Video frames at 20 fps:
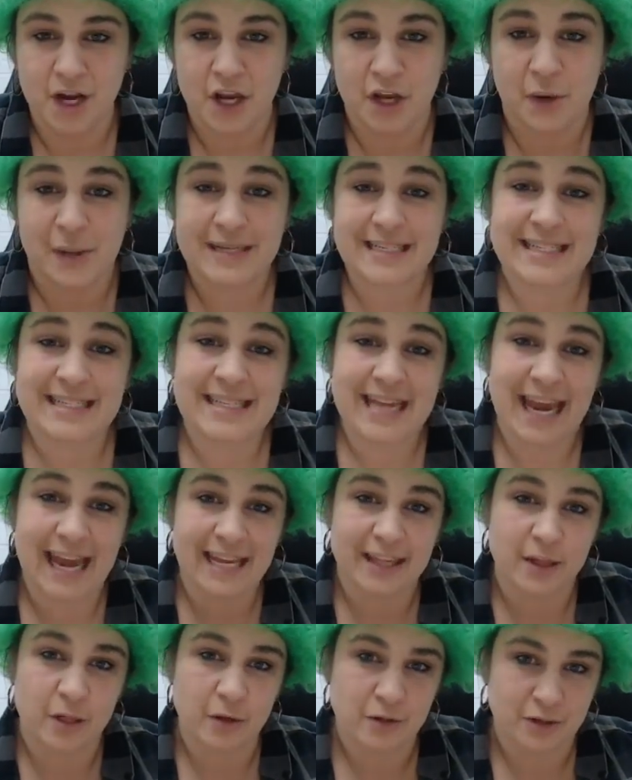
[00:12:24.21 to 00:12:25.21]
You get to
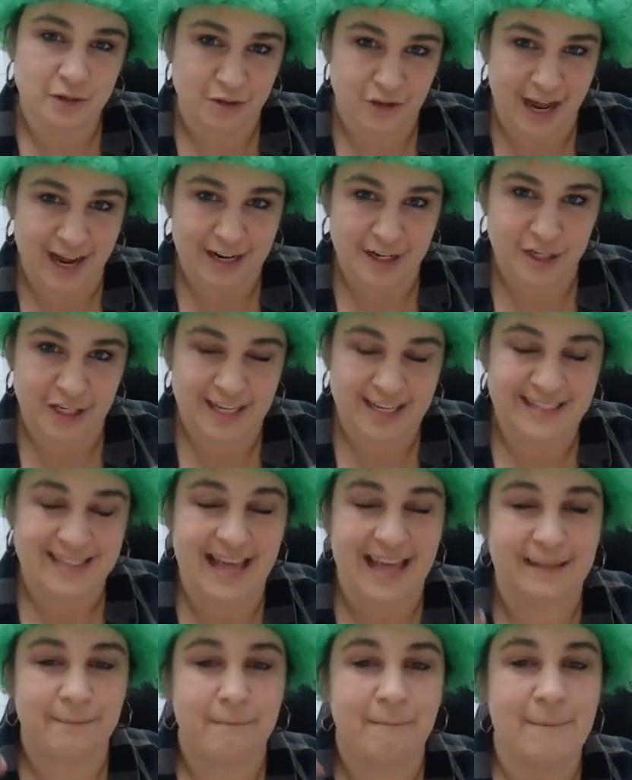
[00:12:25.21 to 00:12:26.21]
take those strategies
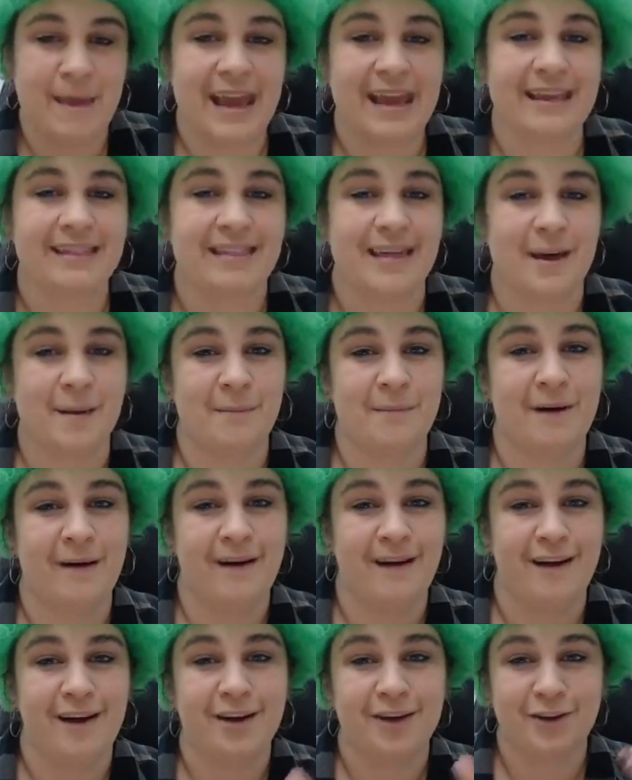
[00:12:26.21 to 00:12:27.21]
and make them
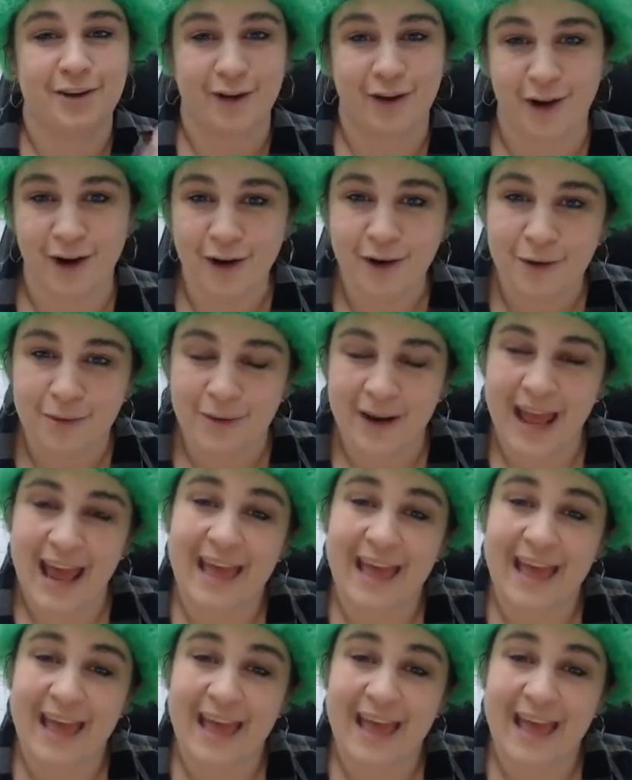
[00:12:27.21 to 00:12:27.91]
your own.